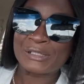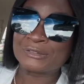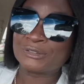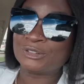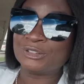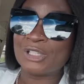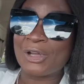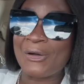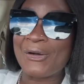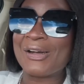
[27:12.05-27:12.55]

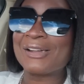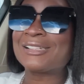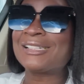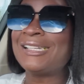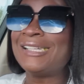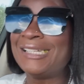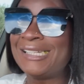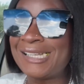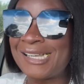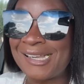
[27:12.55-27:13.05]
Y'all, I
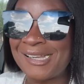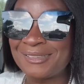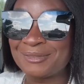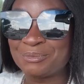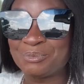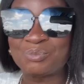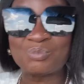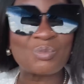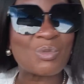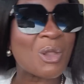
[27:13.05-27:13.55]
can't.
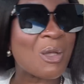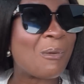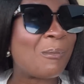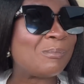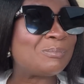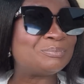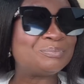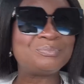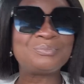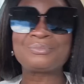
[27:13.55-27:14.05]

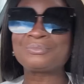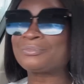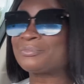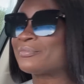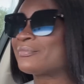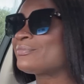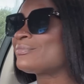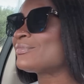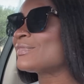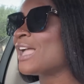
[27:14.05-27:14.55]

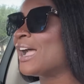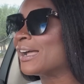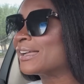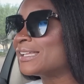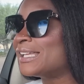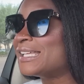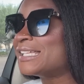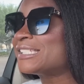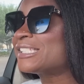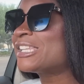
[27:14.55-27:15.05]
I
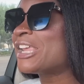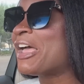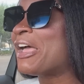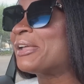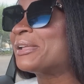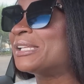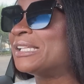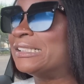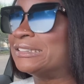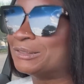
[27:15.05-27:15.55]
can't
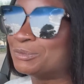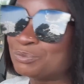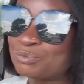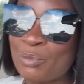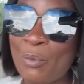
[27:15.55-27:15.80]
take it.